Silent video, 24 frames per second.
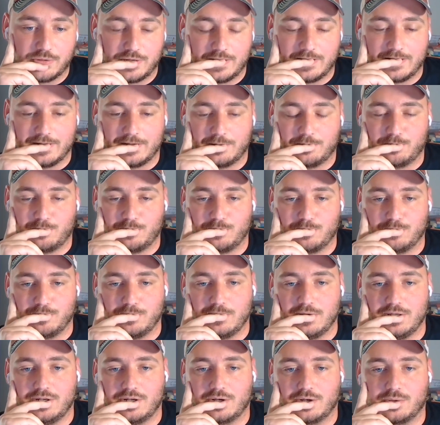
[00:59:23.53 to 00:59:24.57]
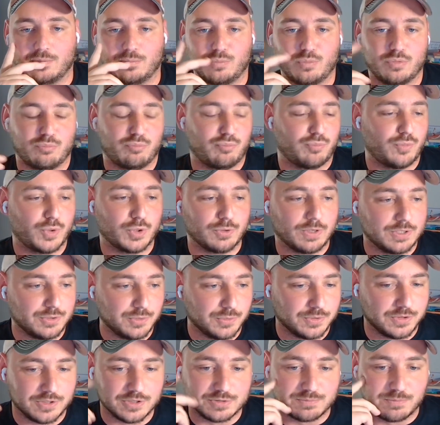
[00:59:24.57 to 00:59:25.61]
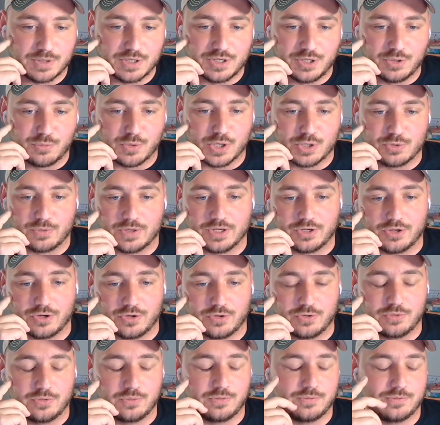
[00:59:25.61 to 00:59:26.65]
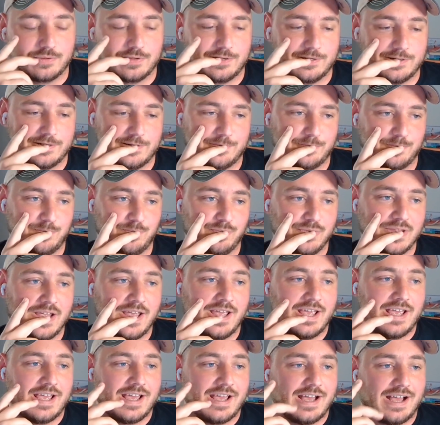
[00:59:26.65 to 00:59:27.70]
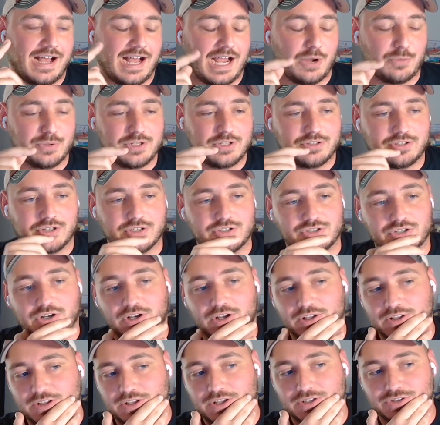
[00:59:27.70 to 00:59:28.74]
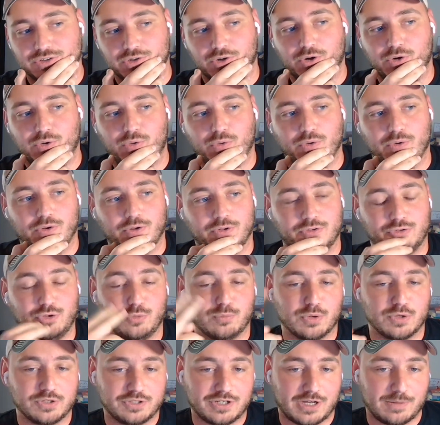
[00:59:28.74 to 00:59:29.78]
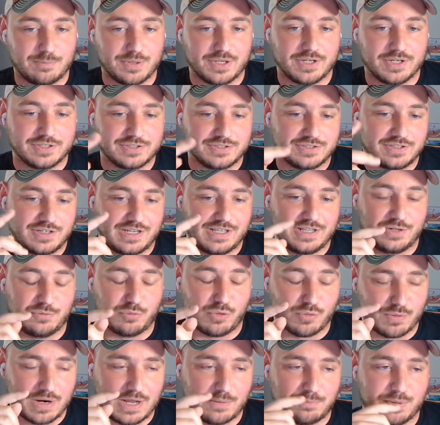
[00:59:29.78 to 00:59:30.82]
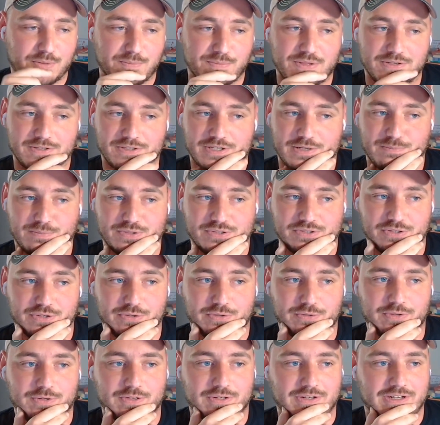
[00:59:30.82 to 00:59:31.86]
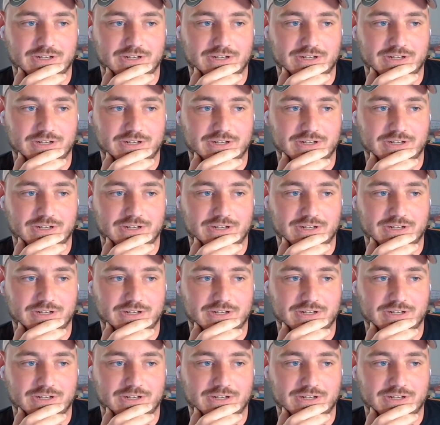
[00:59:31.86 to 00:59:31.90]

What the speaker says: What do I do with this money? Where do I go? I want to touch on, so two more topics and then we'll wrap up this episode.